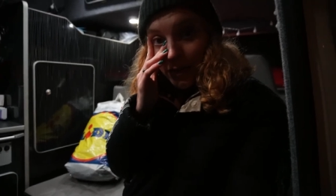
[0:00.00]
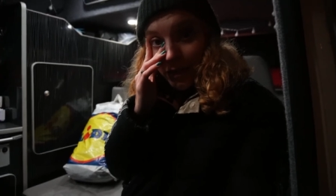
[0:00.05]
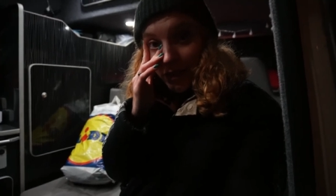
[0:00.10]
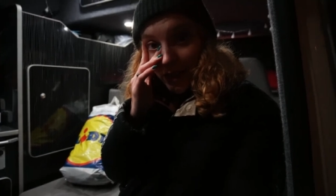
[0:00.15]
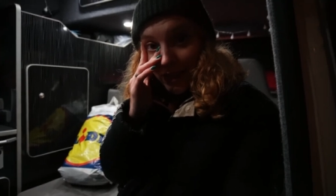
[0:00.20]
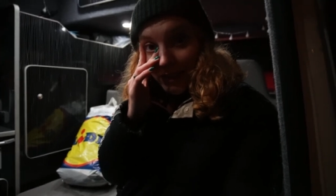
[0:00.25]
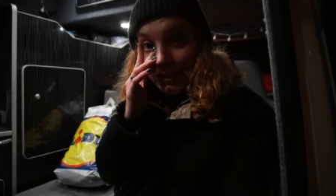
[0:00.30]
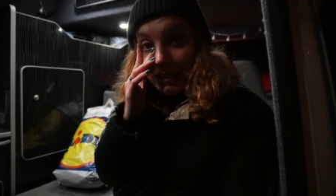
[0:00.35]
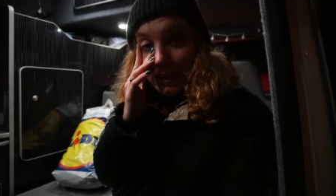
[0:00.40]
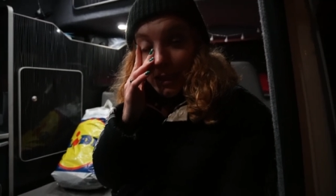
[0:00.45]
in the
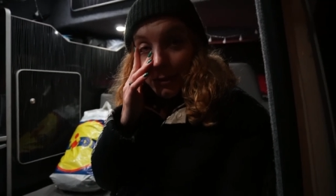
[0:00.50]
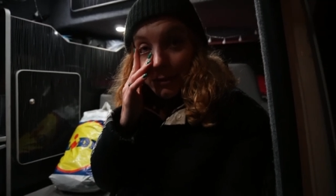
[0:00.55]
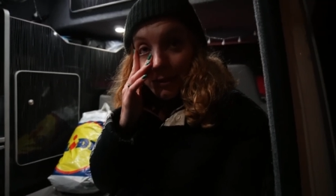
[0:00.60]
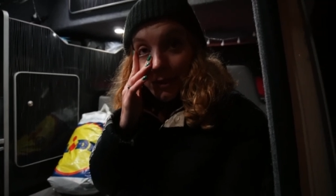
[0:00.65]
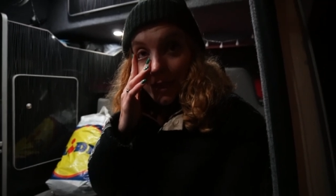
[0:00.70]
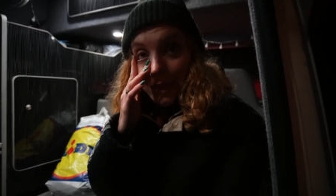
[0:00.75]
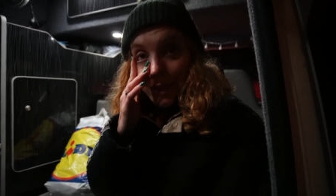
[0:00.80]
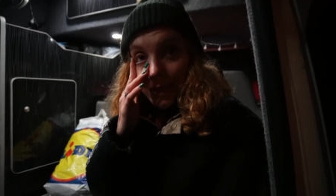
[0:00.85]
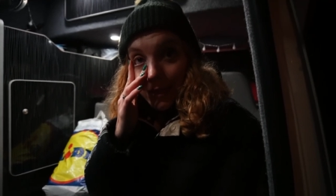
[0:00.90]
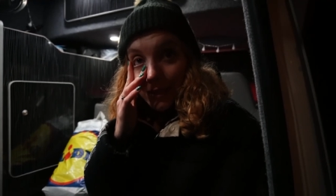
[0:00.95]
grand scheme
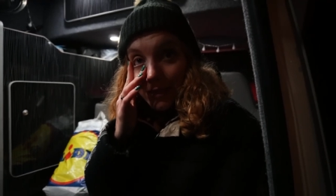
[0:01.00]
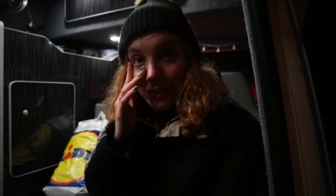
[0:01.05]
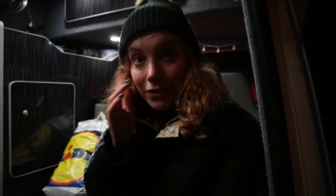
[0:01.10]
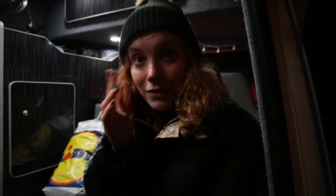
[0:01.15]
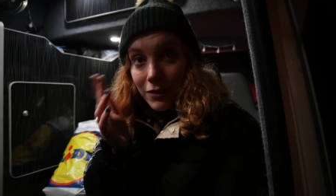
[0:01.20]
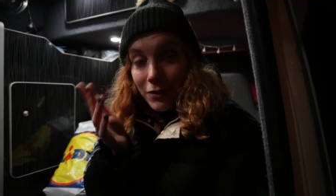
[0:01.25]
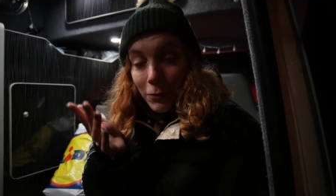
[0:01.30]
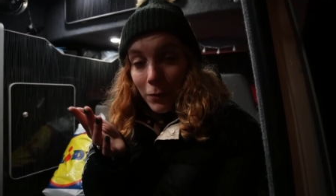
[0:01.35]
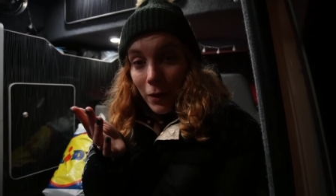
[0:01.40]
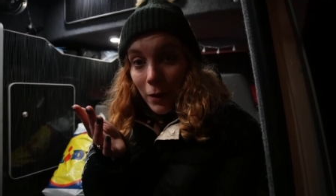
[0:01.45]
of things
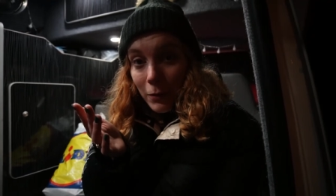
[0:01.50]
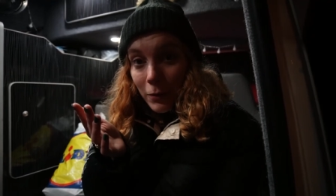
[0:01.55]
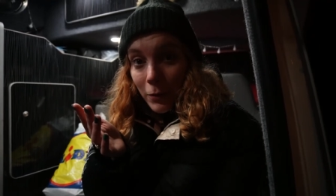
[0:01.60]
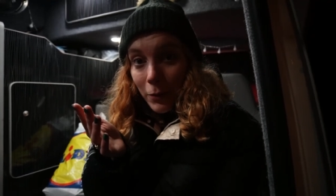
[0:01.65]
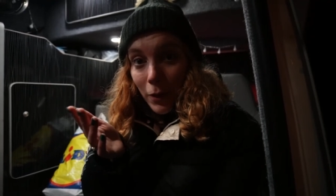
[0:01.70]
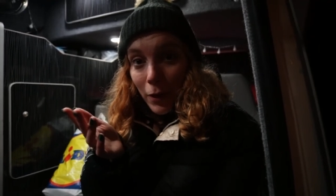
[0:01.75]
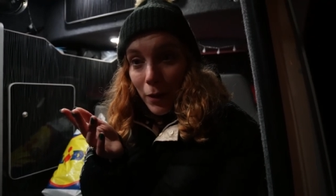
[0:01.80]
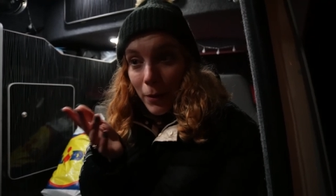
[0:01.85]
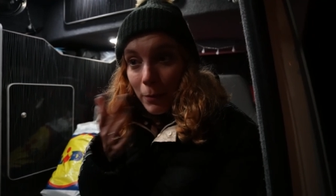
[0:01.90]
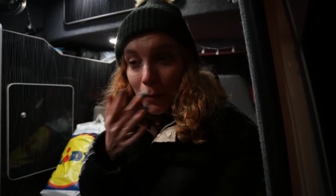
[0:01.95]
because of where we
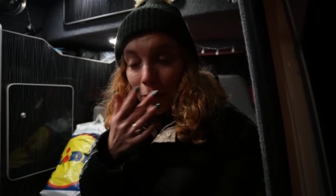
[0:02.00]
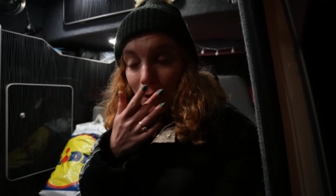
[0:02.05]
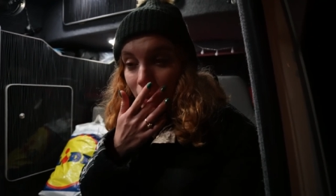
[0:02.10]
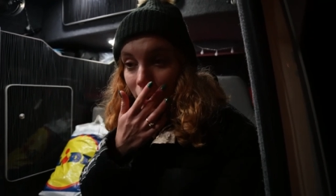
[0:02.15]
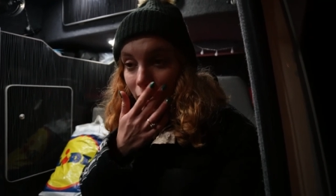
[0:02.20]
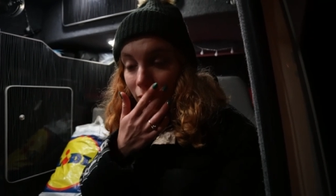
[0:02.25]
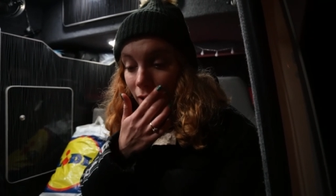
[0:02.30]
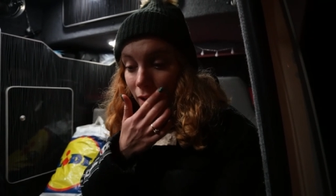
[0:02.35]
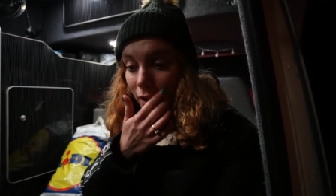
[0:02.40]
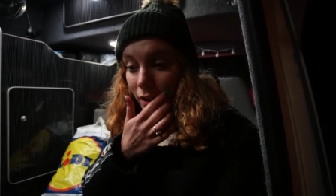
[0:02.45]
were, but